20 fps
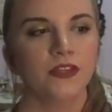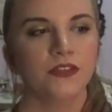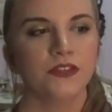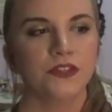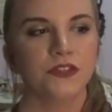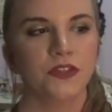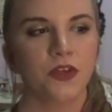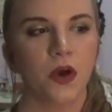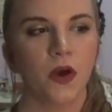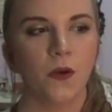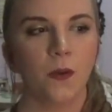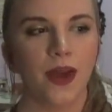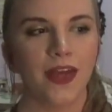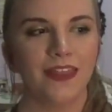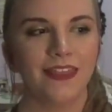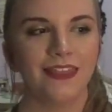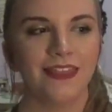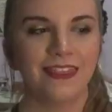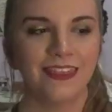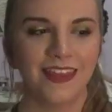so I
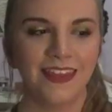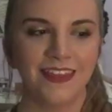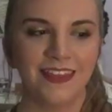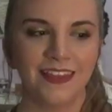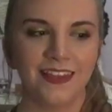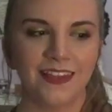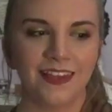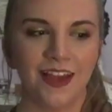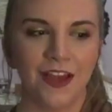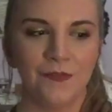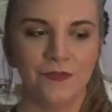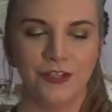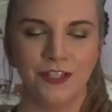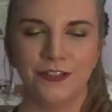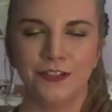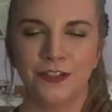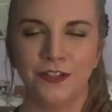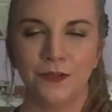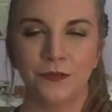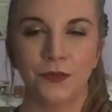think I'm
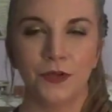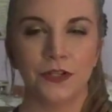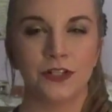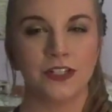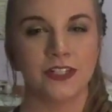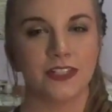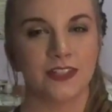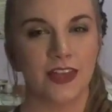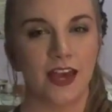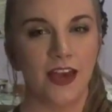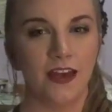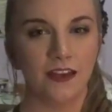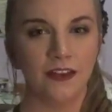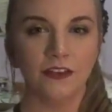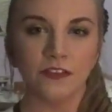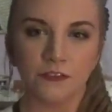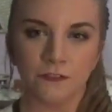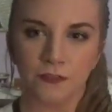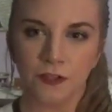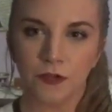just gonna purchase that
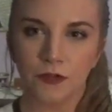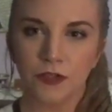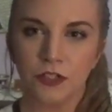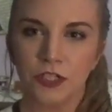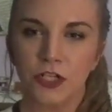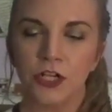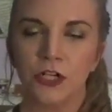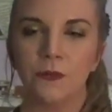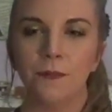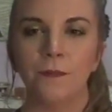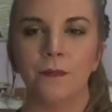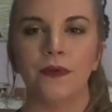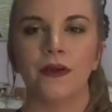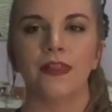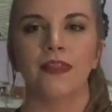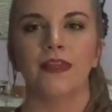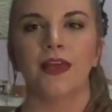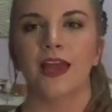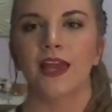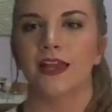in the future.
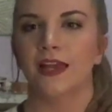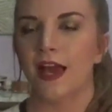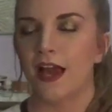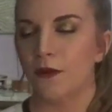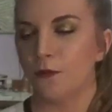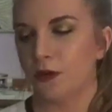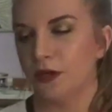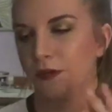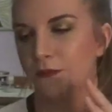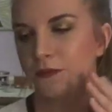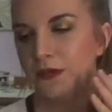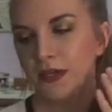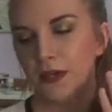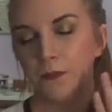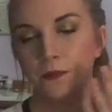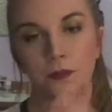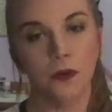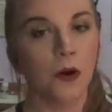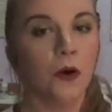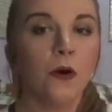But like, I wouldn't be
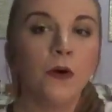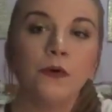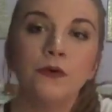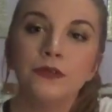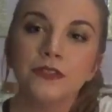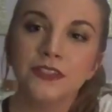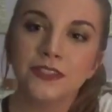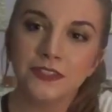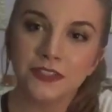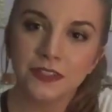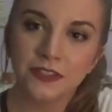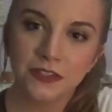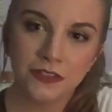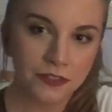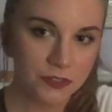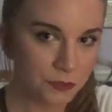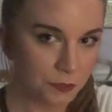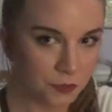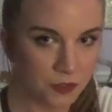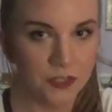opposed
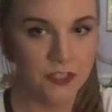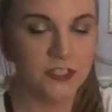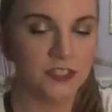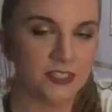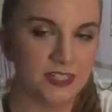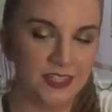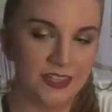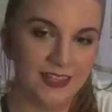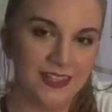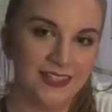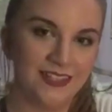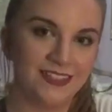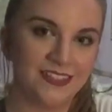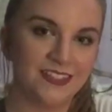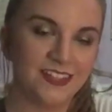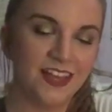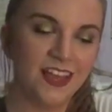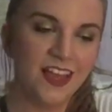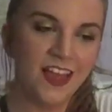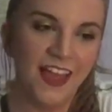to purchasing
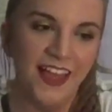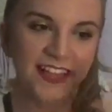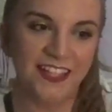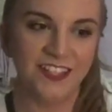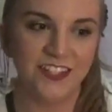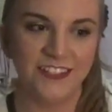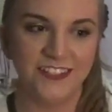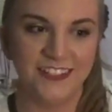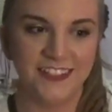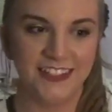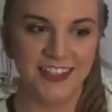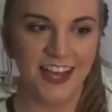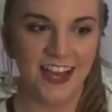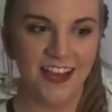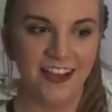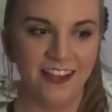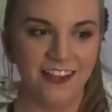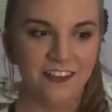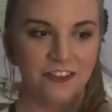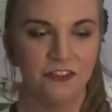this. It's just
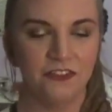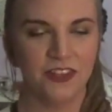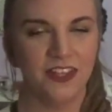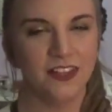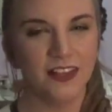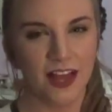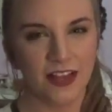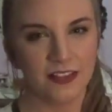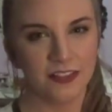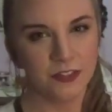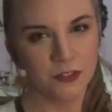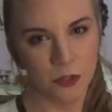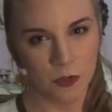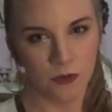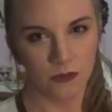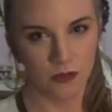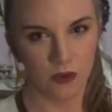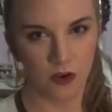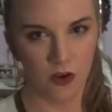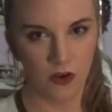that it only lasts
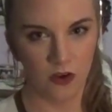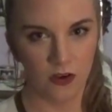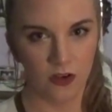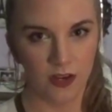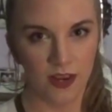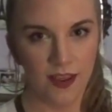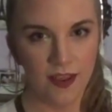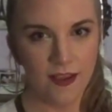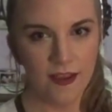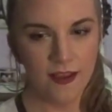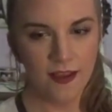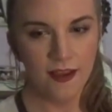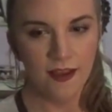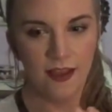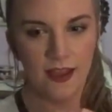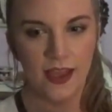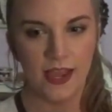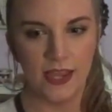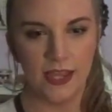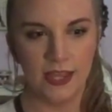so long,
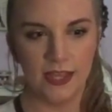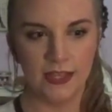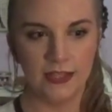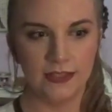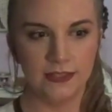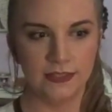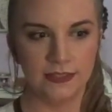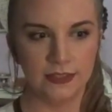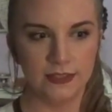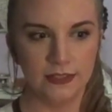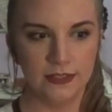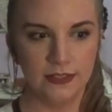and